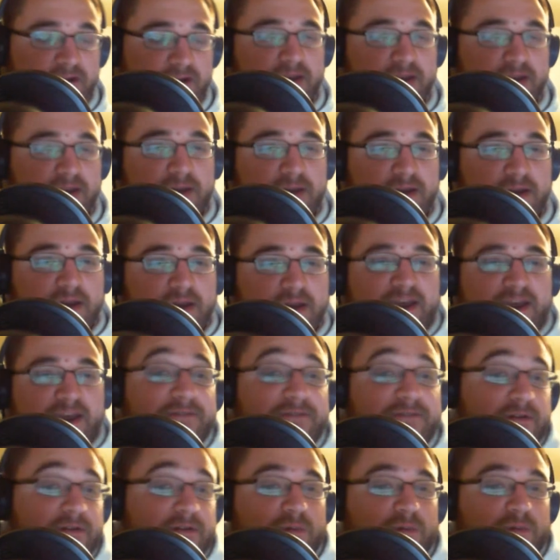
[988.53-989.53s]
right?
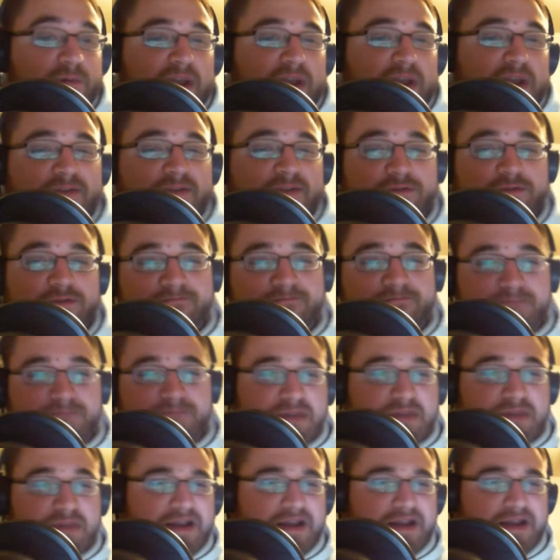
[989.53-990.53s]
If you wait till
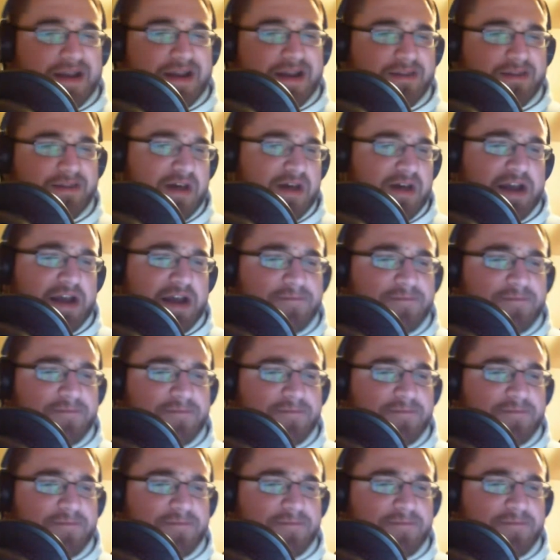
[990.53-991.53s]
the
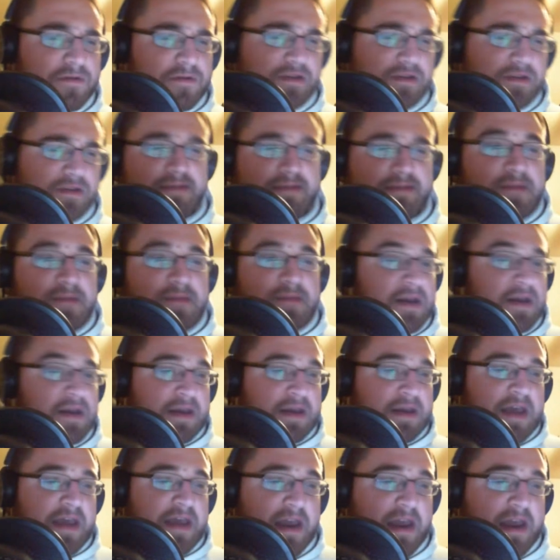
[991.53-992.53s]
iPhone
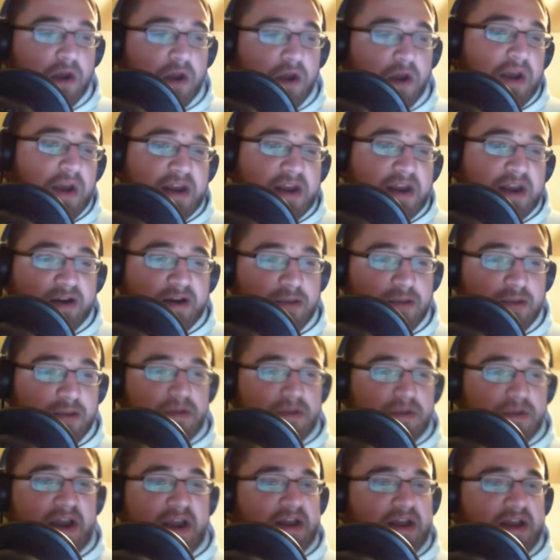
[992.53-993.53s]
and Note 8 hype kind of
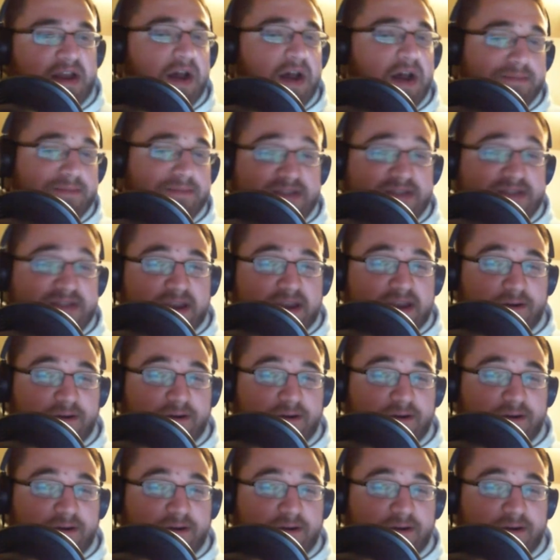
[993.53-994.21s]
calms down,